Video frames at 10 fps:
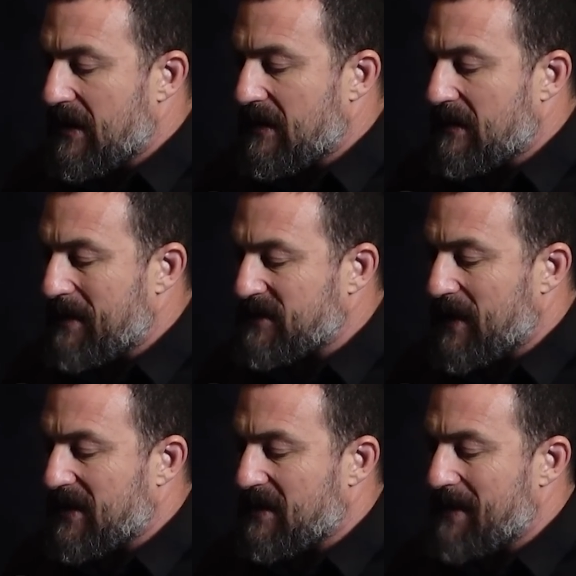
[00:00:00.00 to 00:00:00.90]
the best
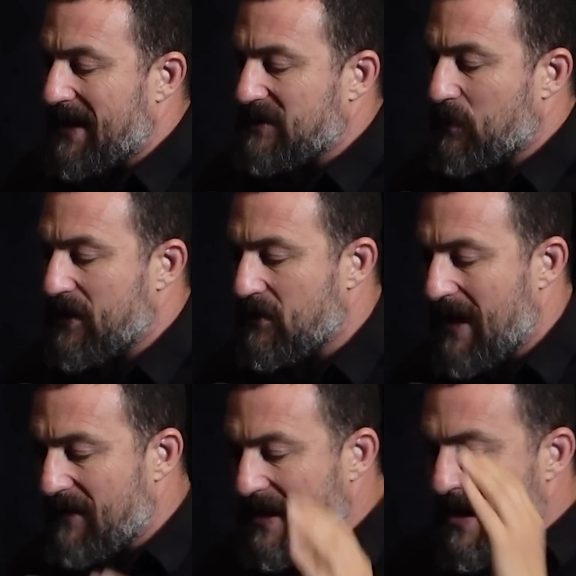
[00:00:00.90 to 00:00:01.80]
way to think about it is when you
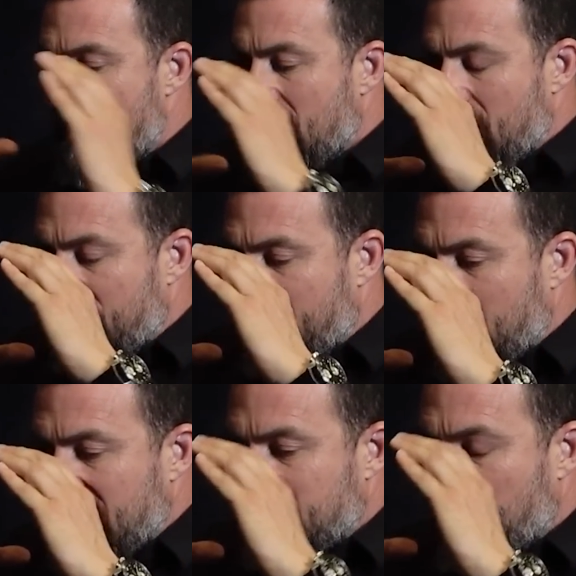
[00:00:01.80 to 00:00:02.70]
have a narrow
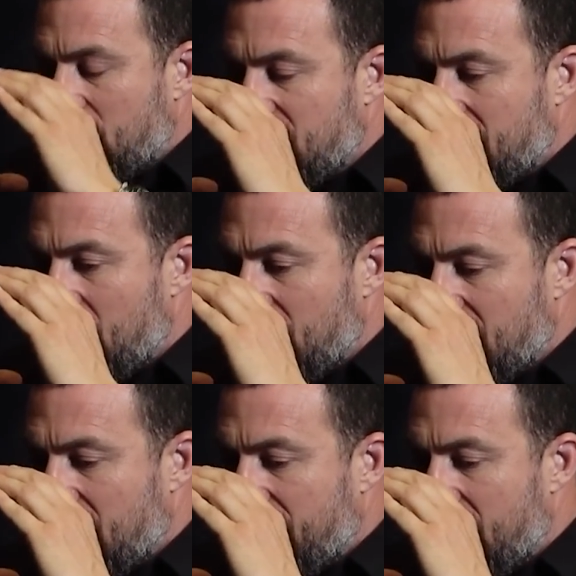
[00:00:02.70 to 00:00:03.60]
focus, portrait mode on
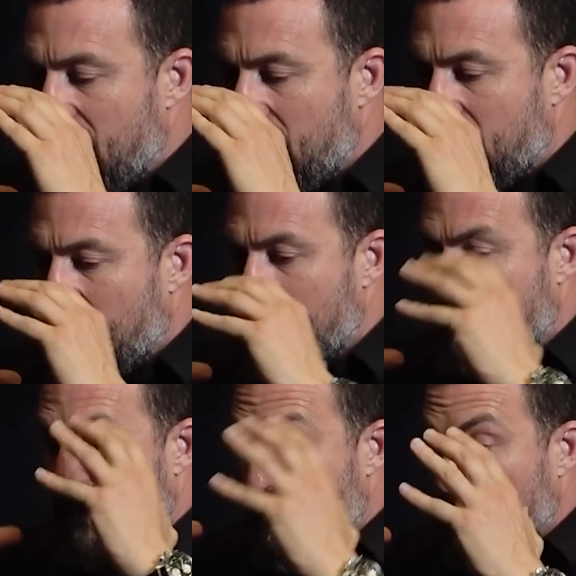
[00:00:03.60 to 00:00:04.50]
your phone, or you're
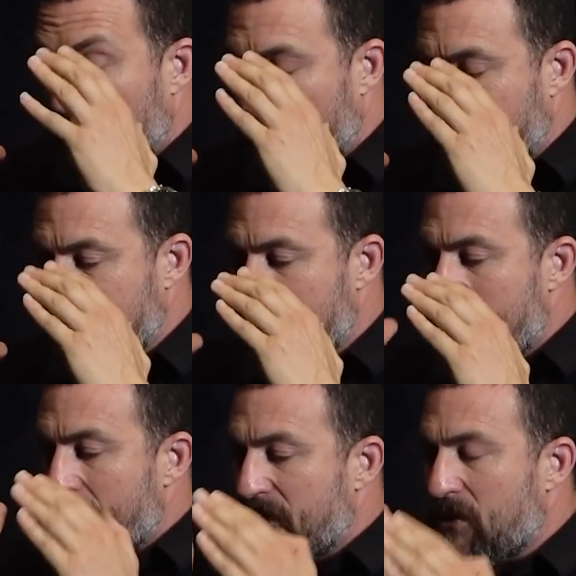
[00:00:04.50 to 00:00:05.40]
very alert,
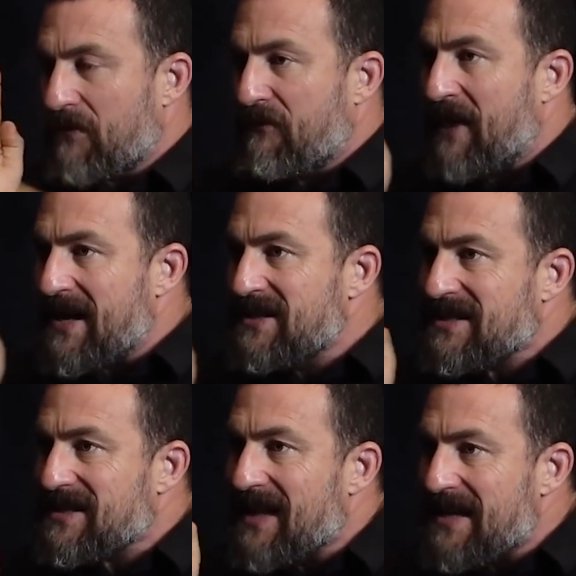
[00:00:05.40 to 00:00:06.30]
you are fine
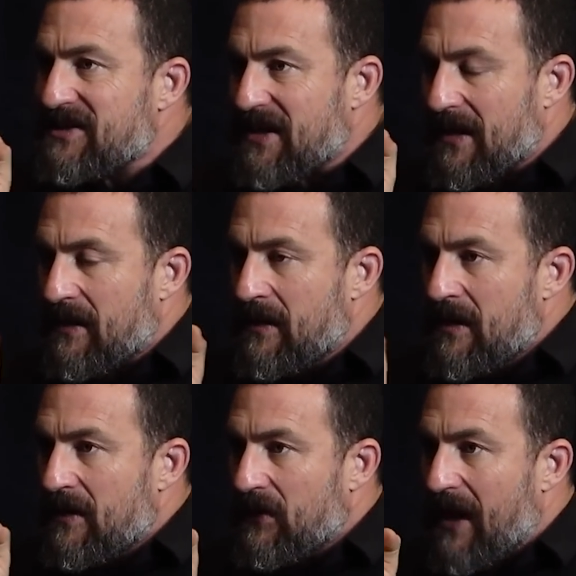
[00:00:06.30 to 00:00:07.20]
slicing
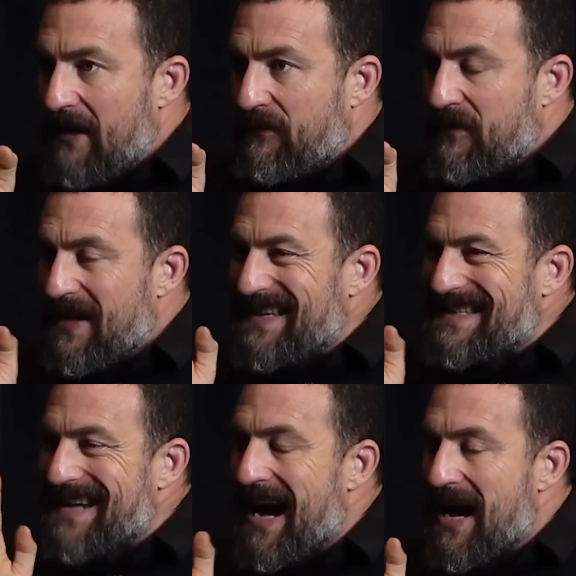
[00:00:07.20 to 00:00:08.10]
life
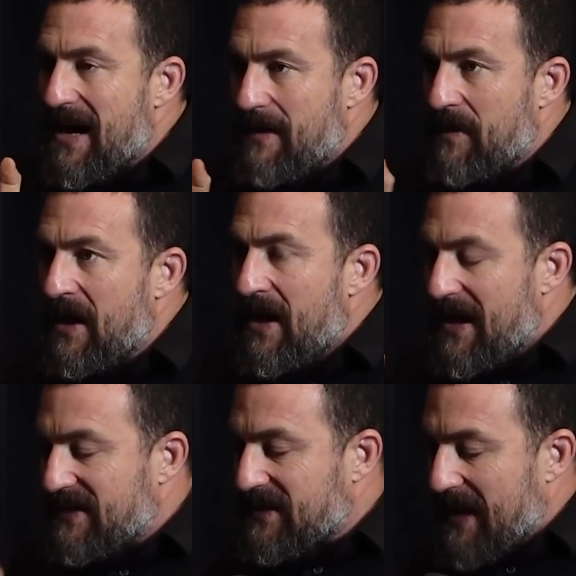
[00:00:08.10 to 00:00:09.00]
in time.
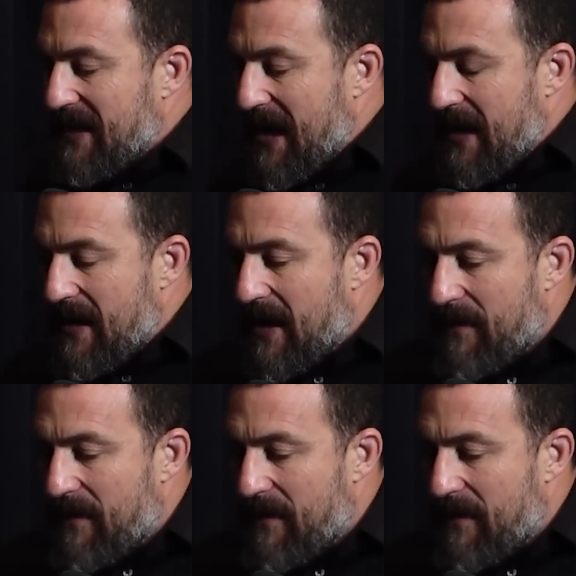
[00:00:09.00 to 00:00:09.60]
It's like a,